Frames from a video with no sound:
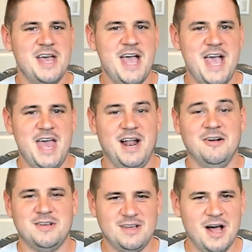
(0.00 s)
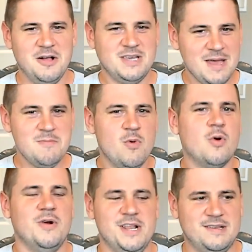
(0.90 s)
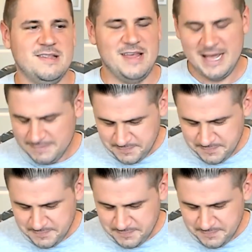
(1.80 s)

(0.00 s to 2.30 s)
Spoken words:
And I'll get more into that.